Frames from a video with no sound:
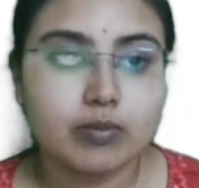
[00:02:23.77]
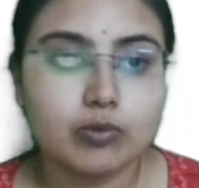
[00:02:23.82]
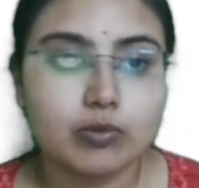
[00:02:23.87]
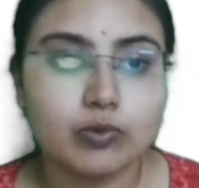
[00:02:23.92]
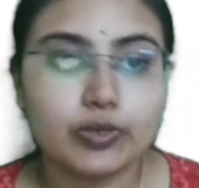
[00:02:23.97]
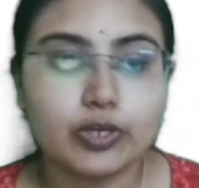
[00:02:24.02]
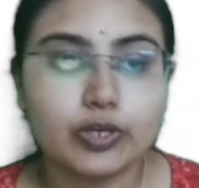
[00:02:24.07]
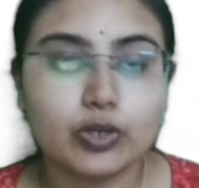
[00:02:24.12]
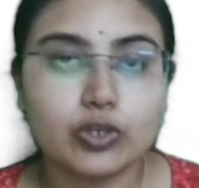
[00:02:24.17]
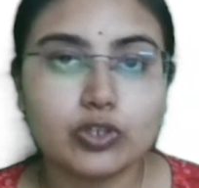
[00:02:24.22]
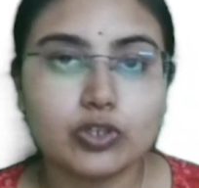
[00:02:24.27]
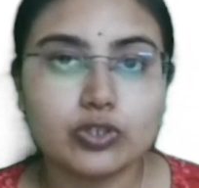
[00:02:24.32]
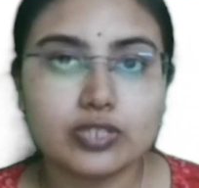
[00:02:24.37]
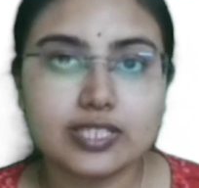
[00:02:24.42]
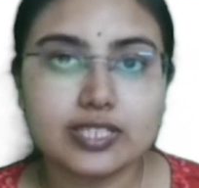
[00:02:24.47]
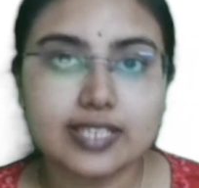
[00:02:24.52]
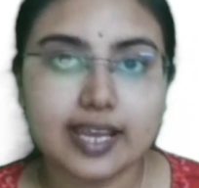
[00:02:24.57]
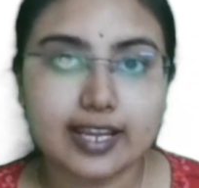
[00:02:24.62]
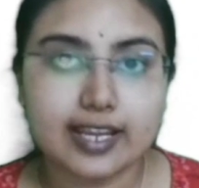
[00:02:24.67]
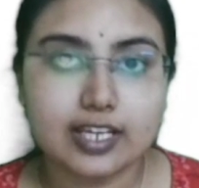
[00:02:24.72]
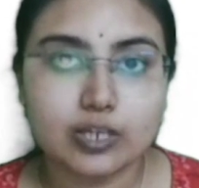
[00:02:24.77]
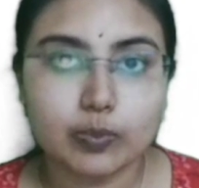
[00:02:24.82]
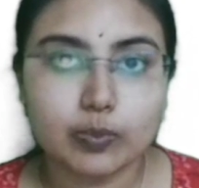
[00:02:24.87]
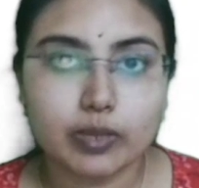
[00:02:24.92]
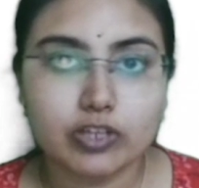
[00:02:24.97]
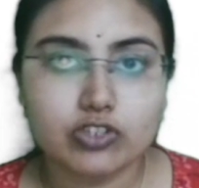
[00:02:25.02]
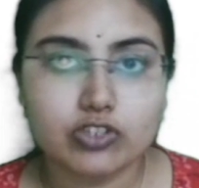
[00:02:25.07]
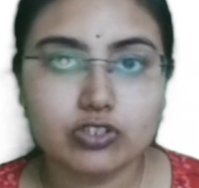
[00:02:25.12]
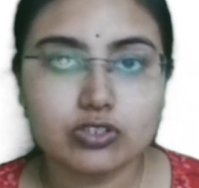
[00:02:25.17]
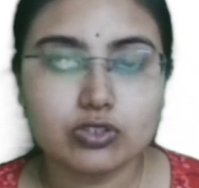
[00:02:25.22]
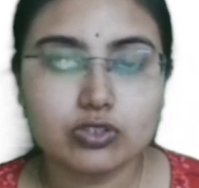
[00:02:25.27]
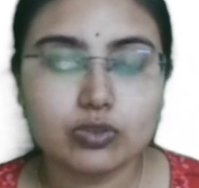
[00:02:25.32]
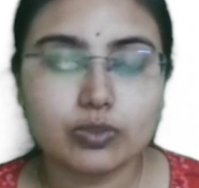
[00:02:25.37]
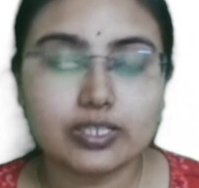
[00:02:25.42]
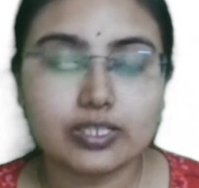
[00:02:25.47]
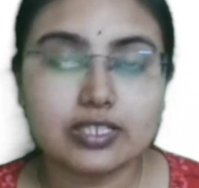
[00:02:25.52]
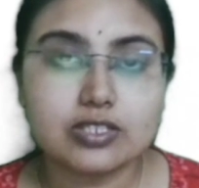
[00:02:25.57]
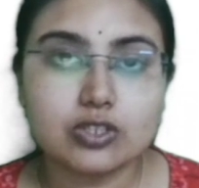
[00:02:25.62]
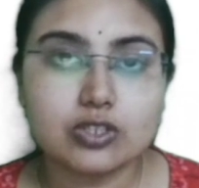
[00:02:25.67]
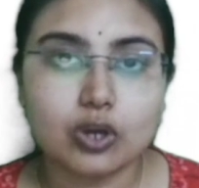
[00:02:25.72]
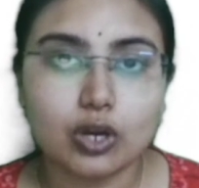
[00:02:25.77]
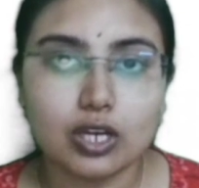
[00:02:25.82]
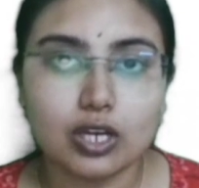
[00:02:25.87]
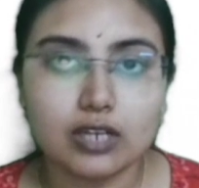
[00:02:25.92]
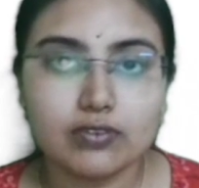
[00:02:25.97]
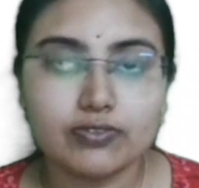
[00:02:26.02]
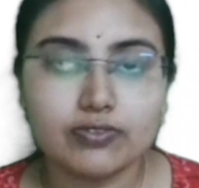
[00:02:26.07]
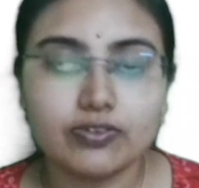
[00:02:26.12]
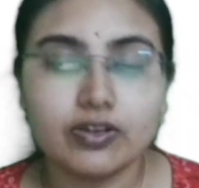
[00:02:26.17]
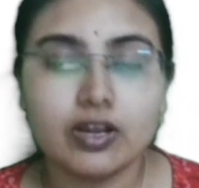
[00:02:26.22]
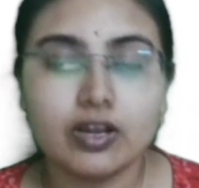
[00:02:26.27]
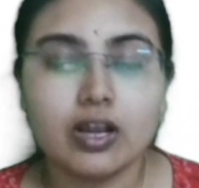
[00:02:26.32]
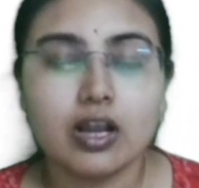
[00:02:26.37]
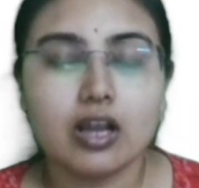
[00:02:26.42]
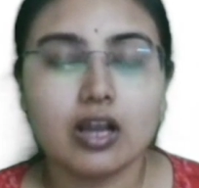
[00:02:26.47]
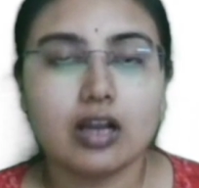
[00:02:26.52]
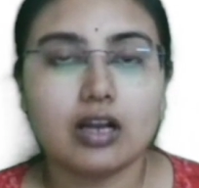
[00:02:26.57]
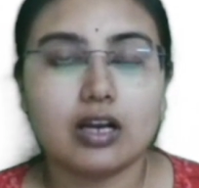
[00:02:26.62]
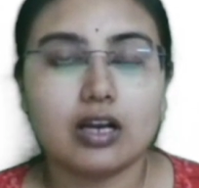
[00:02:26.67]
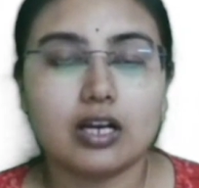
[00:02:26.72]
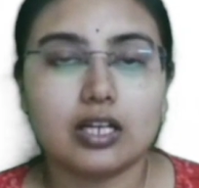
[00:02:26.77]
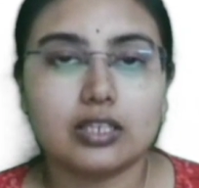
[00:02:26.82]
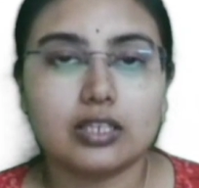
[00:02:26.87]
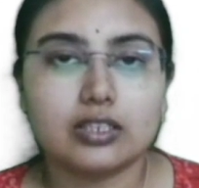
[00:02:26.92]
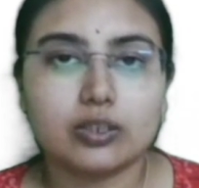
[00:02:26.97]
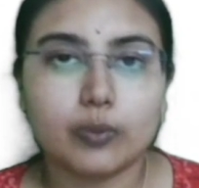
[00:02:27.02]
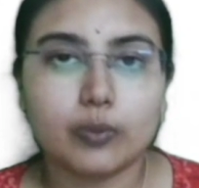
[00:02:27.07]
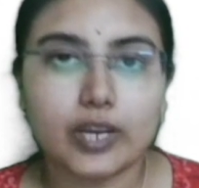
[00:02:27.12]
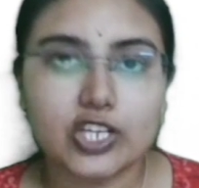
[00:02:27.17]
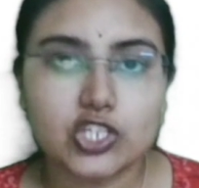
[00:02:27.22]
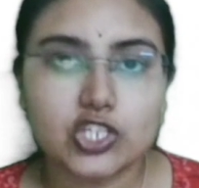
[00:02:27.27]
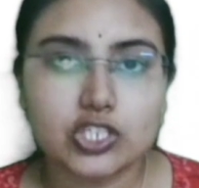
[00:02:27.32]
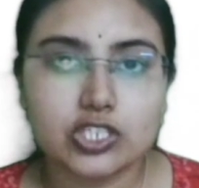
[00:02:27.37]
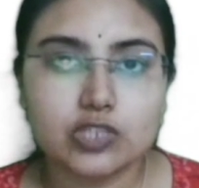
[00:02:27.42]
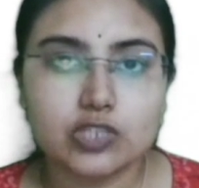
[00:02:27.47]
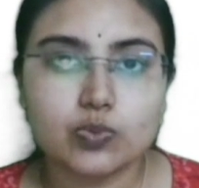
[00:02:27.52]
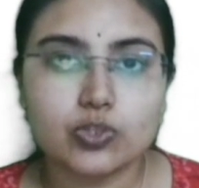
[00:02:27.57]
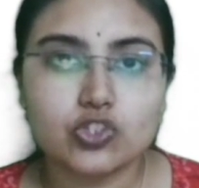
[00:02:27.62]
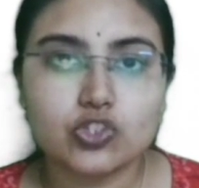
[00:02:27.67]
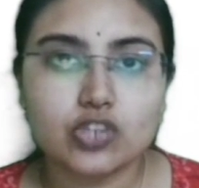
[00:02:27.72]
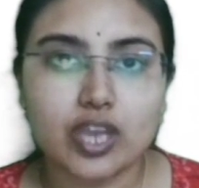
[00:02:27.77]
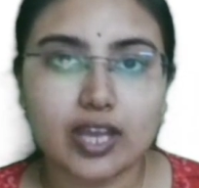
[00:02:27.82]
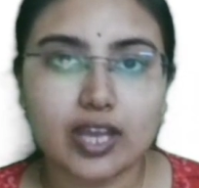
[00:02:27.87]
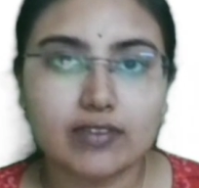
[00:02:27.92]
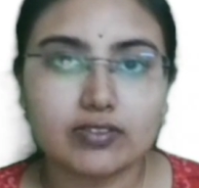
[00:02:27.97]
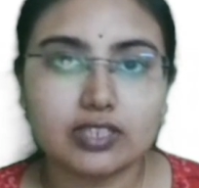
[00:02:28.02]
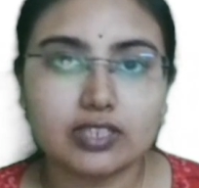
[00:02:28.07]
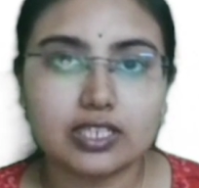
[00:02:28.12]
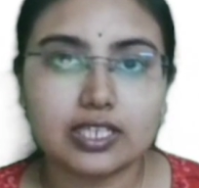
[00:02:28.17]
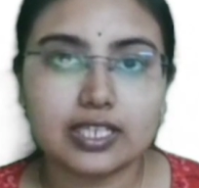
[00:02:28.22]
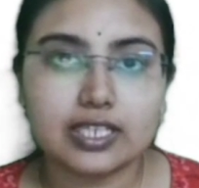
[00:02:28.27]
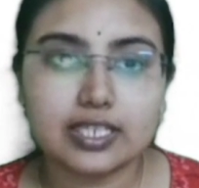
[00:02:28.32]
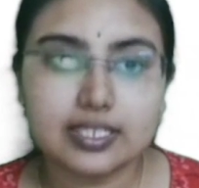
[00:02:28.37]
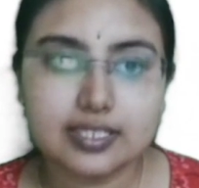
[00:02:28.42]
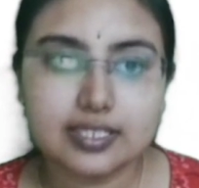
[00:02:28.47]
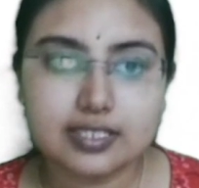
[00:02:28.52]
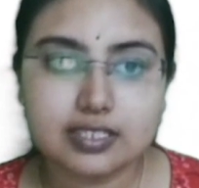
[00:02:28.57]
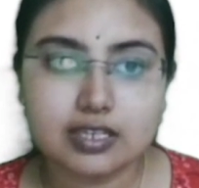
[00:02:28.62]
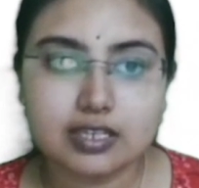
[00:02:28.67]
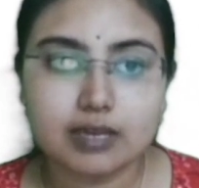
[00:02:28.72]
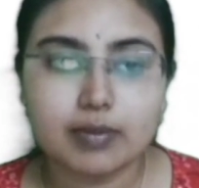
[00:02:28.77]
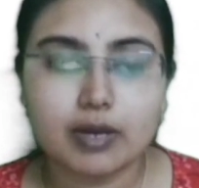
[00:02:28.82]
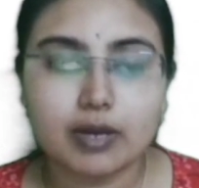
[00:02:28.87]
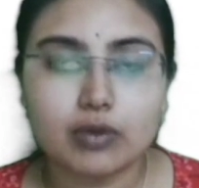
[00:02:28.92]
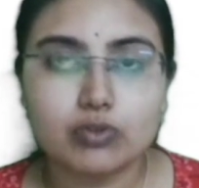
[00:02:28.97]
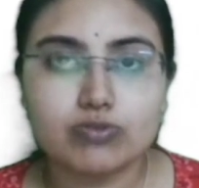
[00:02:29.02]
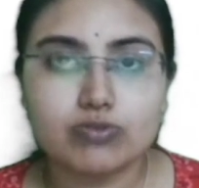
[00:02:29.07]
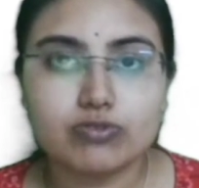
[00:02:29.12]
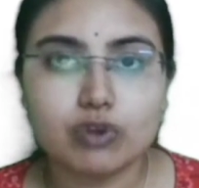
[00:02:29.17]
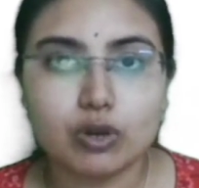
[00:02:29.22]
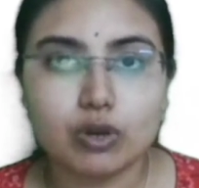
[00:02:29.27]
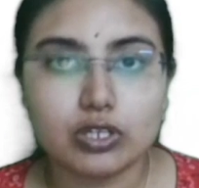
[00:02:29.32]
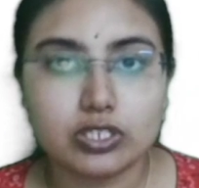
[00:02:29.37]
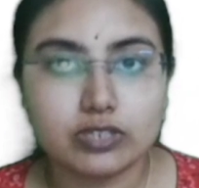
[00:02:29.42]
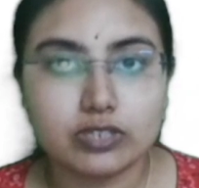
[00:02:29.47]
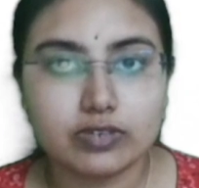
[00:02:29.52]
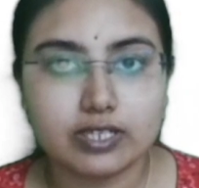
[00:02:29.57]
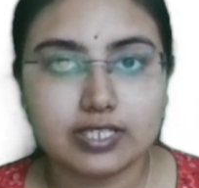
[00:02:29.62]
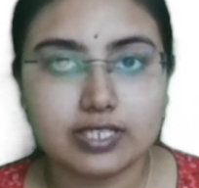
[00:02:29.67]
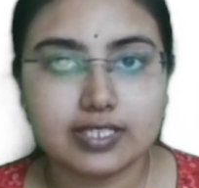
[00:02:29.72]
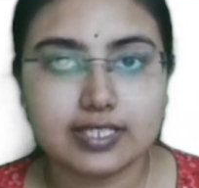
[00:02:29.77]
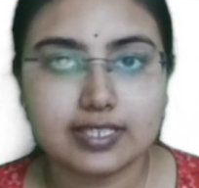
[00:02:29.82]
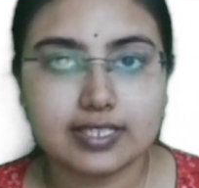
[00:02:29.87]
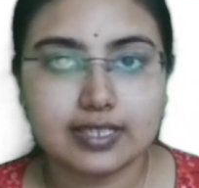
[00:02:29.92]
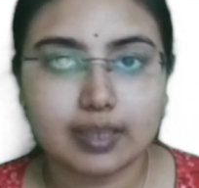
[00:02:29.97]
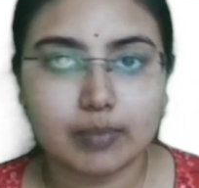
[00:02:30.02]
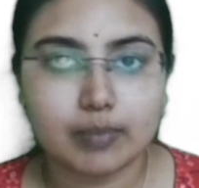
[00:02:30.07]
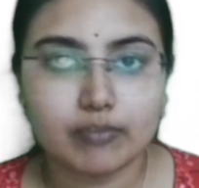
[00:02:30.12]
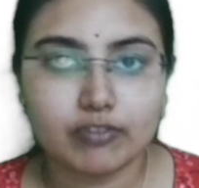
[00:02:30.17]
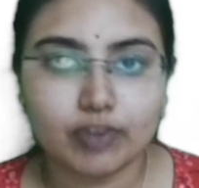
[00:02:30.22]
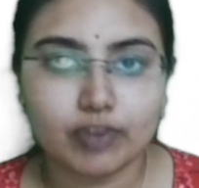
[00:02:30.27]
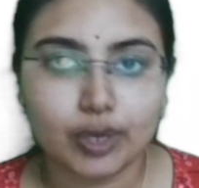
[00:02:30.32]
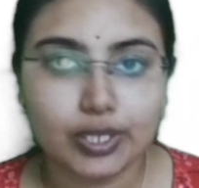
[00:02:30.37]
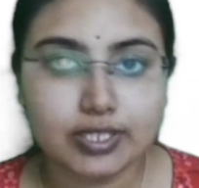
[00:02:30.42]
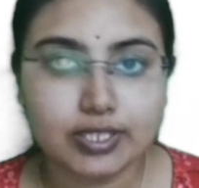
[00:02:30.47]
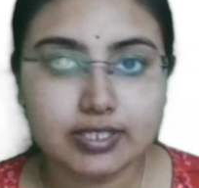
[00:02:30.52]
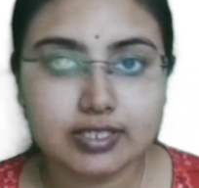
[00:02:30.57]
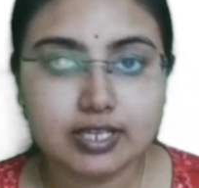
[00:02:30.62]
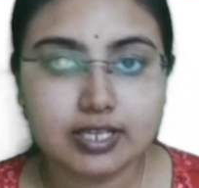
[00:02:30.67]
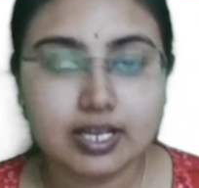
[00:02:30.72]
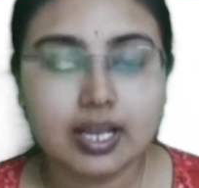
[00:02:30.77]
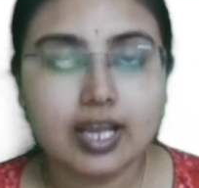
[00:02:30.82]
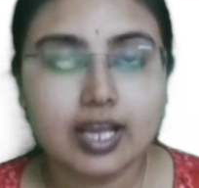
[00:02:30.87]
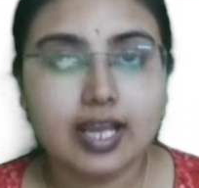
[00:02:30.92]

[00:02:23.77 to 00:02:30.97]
Moving on to the second question. So we'll solve the questions which have the least amount of controversy in them first.